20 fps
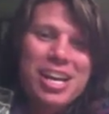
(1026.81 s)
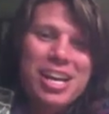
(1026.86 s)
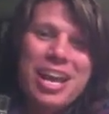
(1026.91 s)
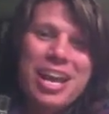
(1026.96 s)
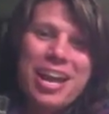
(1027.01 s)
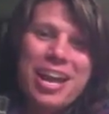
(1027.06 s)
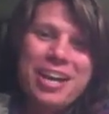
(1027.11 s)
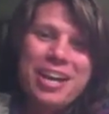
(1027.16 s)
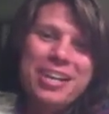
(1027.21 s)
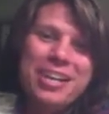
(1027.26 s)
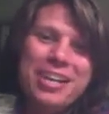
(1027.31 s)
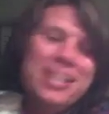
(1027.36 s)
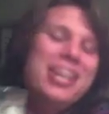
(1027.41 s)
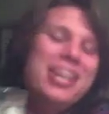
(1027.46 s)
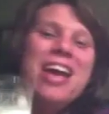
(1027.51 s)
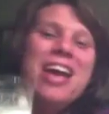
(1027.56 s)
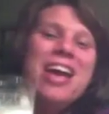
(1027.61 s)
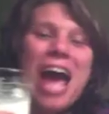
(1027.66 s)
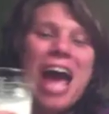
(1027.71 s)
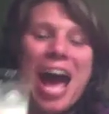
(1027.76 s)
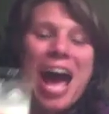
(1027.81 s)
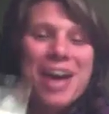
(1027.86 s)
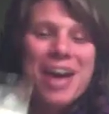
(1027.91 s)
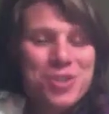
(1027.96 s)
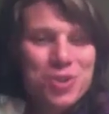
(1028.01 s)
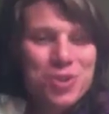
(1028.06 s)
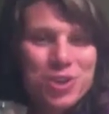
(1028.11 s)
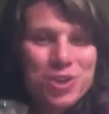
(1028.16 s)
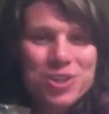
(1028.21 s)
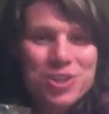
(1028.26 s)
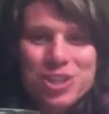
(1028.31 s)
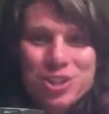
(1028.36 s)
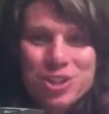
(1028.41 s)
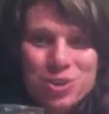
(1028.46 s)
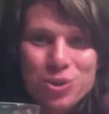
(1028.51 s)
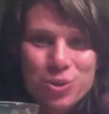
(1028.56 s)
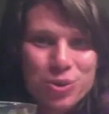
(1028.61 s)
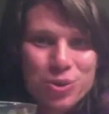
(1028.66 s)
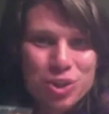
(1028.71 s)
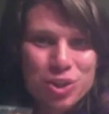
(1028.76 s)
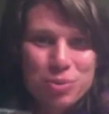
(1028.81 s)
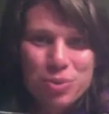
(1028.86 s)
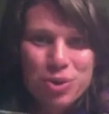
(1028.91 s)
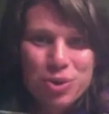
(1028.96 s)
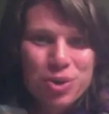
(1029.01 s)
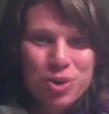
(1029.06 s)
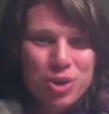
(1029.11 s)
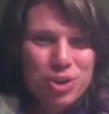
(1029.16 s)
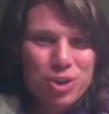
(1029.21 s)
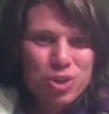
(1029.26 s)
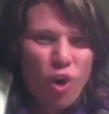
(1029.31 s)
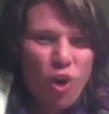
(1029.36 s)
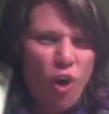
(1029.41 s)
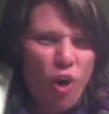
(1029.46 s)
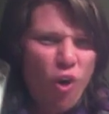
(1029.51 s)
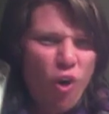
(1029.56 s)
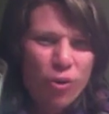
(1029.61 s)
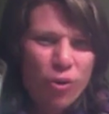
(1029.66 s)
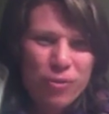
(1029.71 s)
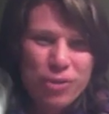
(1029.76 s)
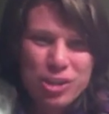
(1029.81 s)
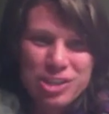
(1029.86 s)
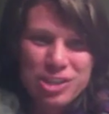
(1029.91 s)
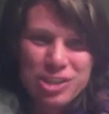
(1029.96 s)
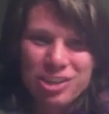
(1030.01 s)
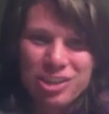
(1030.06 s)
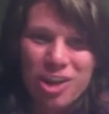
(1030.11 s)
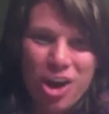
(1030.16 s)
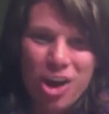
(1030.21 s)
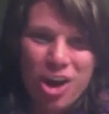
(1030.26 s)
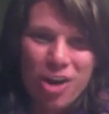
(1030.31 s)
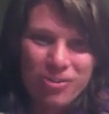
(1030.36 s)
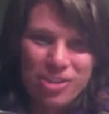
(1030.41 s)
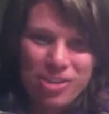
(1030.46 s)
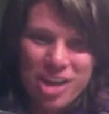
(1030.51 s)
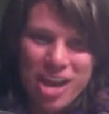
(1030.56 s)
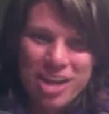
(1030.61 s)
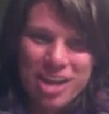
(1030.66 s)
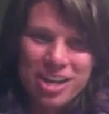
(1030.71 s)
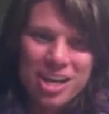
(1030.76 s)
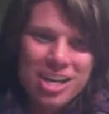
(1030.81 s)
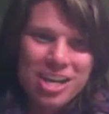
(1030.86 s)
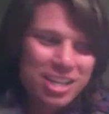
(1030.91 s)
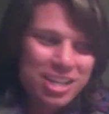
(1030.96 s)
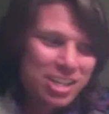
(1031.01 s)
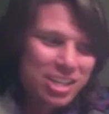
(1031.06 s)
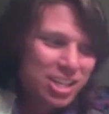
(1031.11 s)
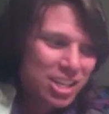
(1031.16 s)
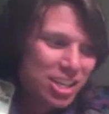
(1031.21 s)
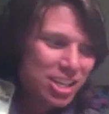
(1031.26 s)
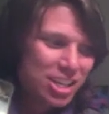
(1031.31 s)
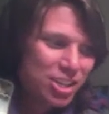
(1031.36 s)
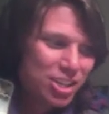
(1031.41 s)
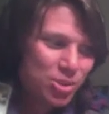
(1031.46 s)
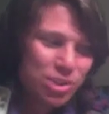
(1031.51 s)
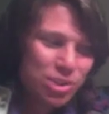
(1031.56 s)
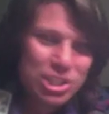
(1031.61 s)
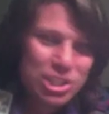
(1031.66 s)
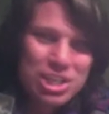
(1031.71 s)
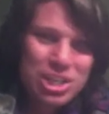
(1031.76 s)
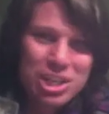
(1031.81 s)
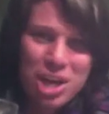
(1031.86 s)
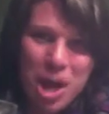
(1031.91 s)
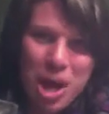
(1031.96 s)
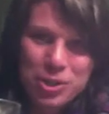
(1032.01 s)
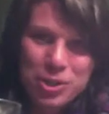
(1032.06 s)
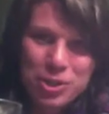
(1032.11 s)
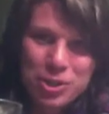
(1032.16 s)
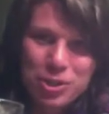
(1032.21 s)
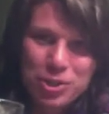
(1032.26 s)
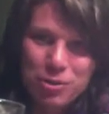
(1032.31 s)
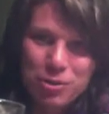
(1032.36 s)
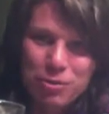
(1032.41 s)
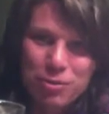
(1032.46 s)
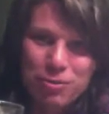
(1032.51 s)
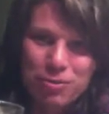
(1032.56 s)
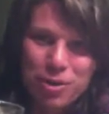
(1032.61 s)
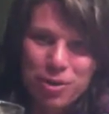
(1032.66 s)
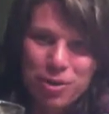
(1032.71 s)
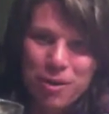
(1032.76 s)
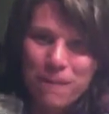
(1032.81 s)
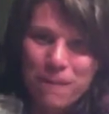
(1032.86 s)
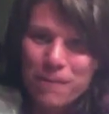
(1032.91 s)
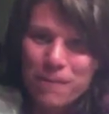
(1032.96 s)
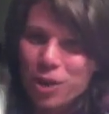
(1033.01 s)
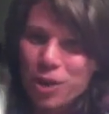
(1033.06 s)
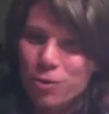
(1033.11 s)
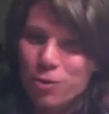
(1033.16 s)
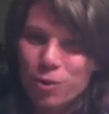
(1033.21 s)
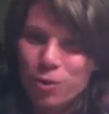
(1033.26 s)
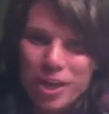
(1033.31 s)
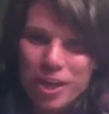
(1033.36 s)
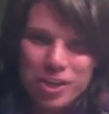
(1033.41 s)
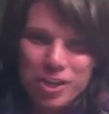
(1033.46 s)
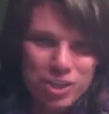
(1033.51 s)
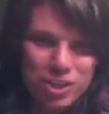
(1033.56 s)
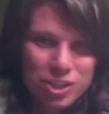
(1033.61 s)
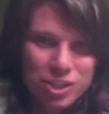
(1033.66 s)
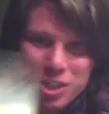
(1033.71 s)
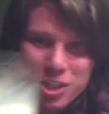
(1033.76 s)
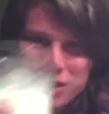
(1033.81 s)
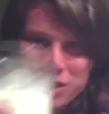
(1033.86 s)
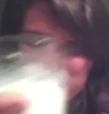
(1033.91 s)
And as you continue to experience all of this love that continues to come to you from relationship